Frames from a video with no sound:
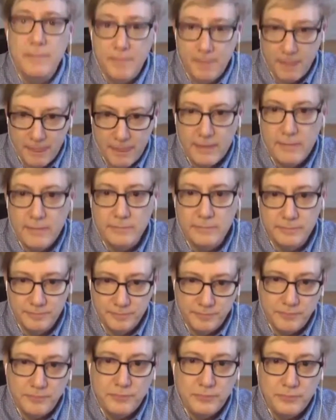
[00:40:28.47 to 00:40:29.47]
It's not
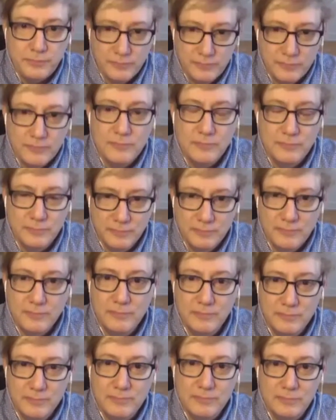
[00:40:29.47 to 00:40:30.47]
just that students
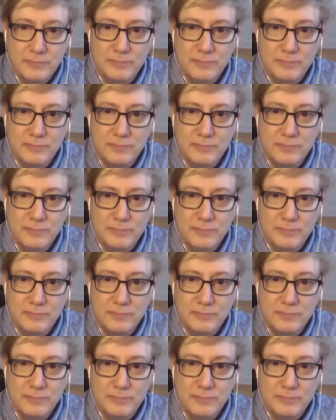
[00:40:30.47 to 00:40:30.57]
come